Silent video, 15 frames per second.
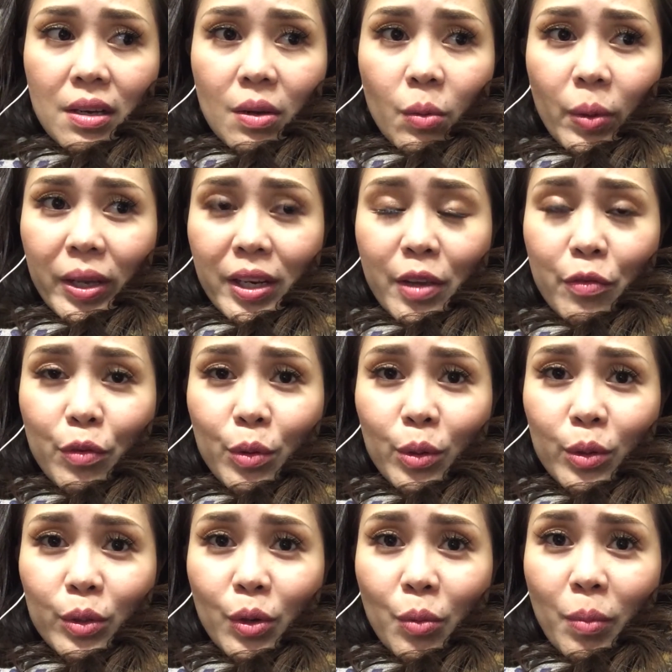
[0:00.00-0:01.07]
waiting for
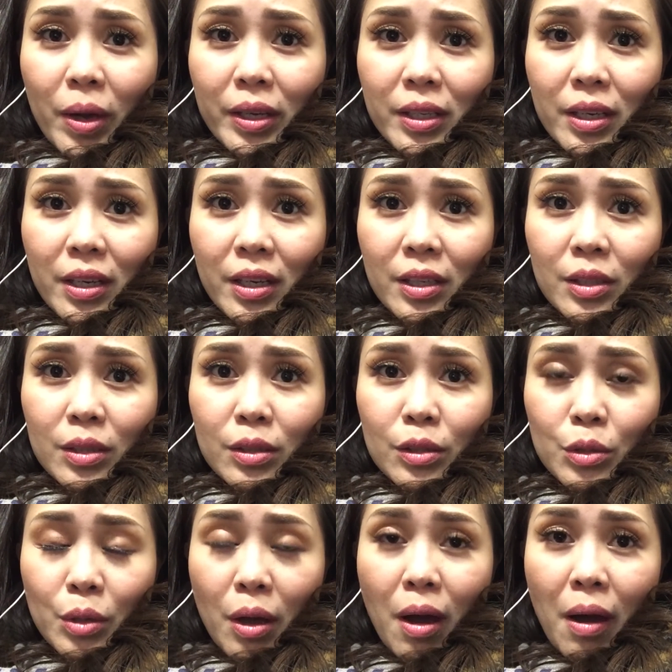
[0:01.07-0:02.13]
nobody to
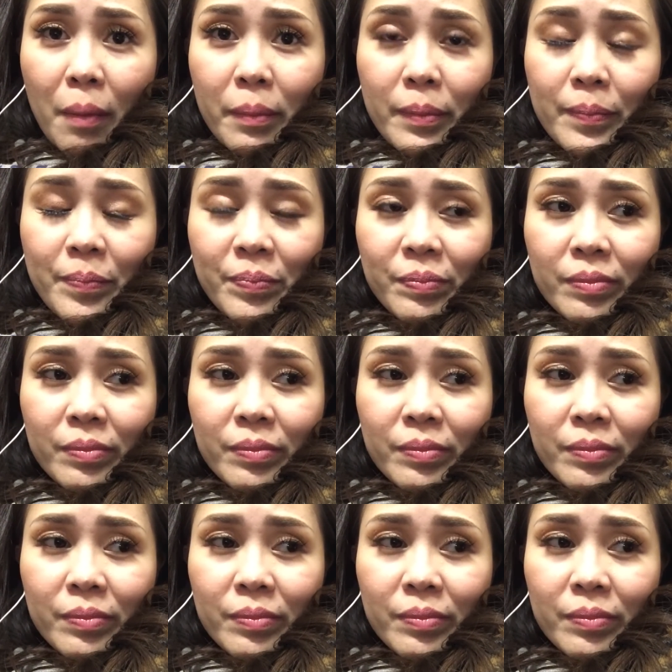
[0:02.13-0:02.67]
come.